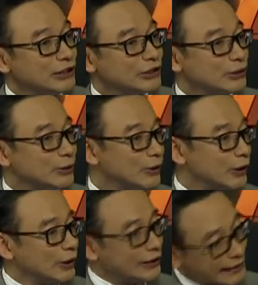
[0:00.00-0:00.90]
So
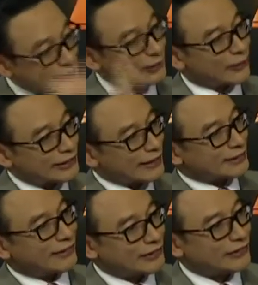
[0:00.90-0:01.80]
that's the context
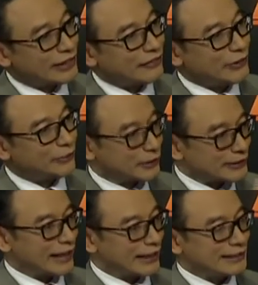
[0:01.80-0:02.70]
I want to give you, because
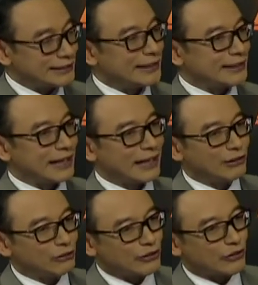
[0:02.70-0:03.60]
like I said, at
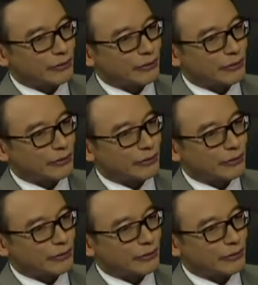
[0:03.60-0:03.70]
the World Economic